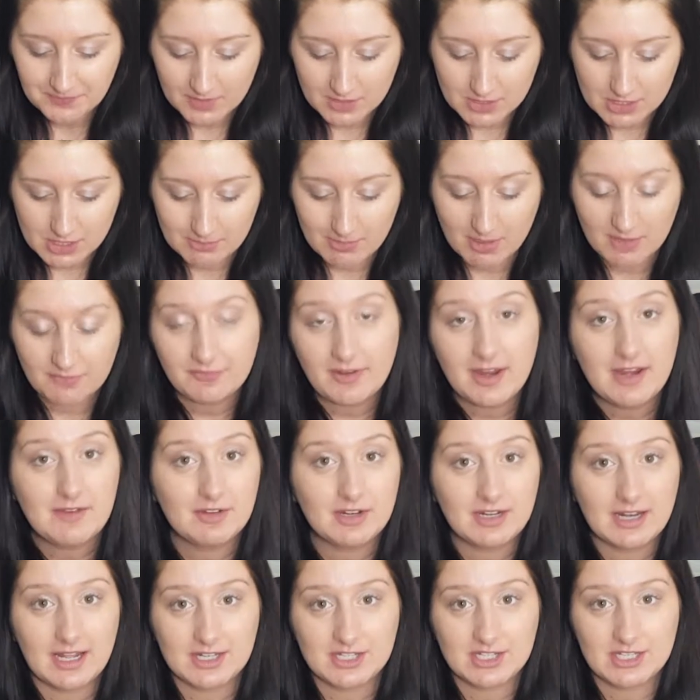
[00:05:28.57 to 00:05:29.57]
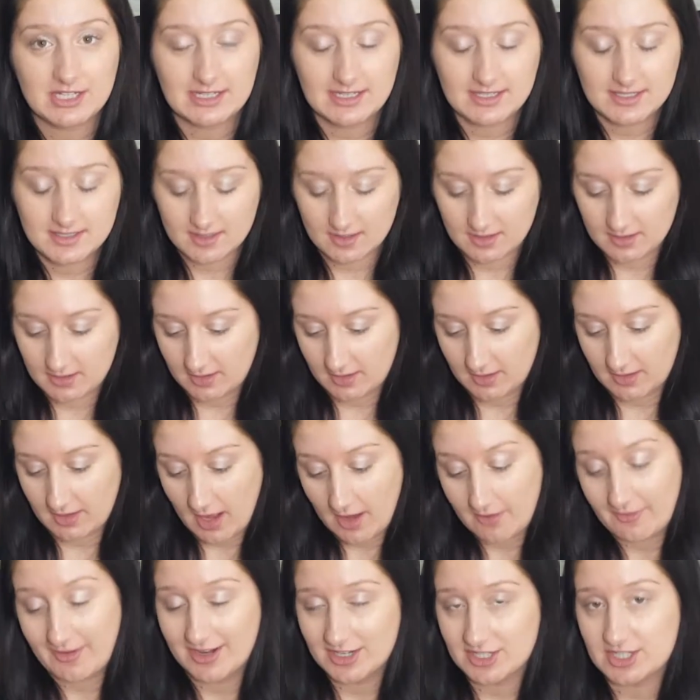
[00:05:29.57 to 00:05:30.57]
So my favourite lashes
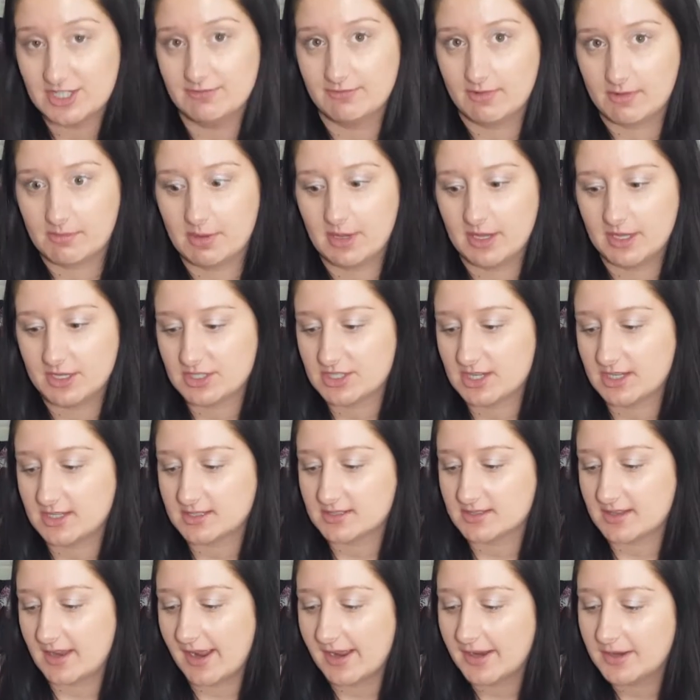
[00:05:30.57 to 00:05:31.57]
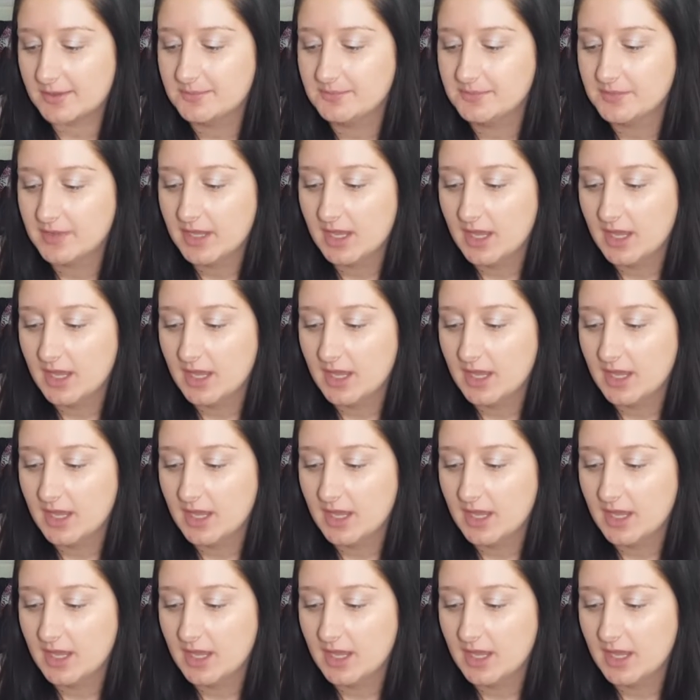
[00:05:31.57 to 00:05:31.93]
I've actually repurchased now.